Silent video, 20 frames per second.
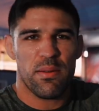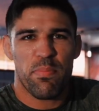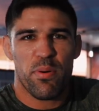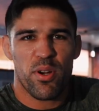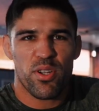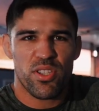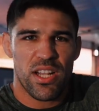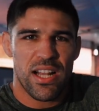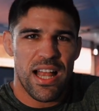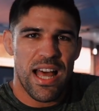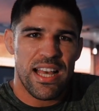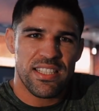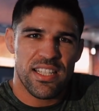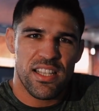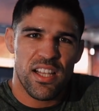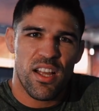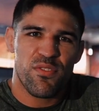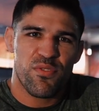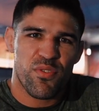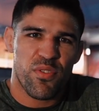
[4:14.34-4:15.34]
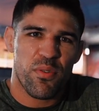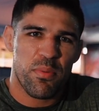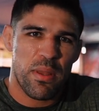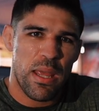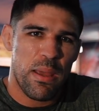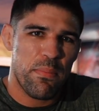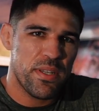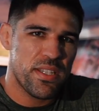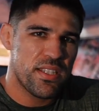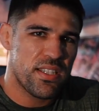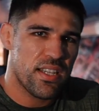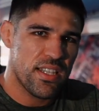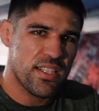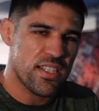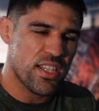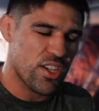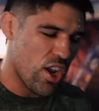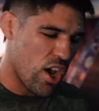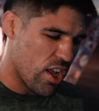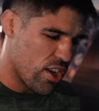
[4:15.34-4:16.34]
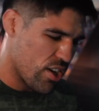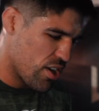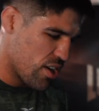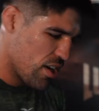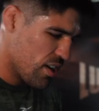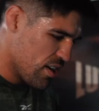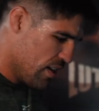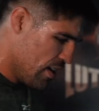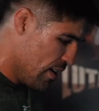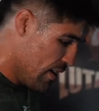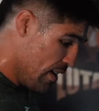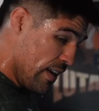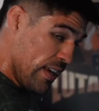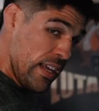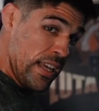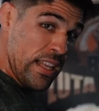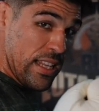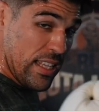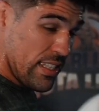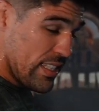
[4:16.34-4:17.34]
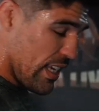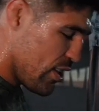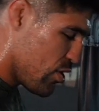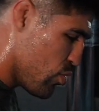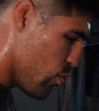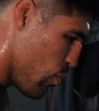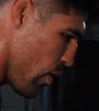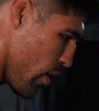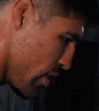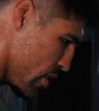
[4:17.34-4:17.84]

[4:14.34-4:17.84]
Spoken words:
personalized gloves from them it's an honor. Let's get to work